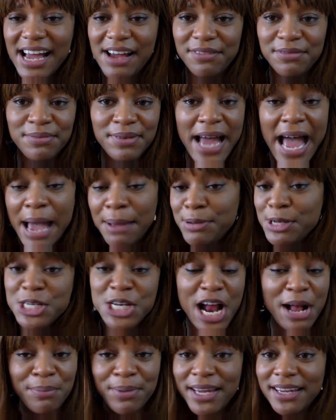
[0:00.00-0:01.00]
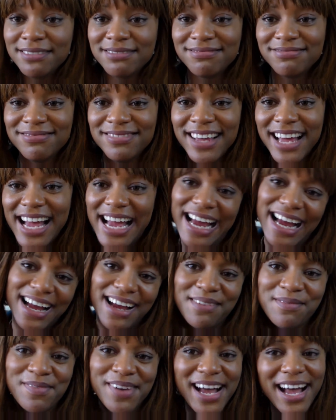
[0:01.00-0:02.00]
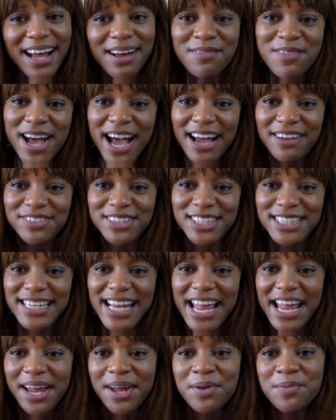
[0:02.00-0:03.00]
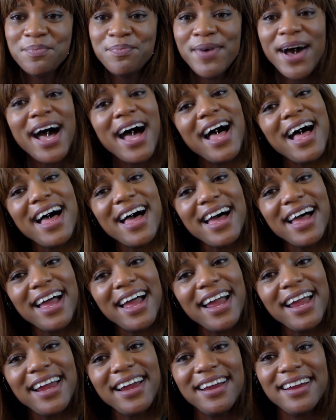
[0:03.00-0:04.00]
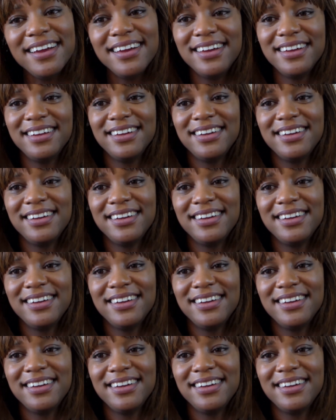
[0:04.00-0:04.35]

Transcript: Have happy shopping. Have a good day. Bye.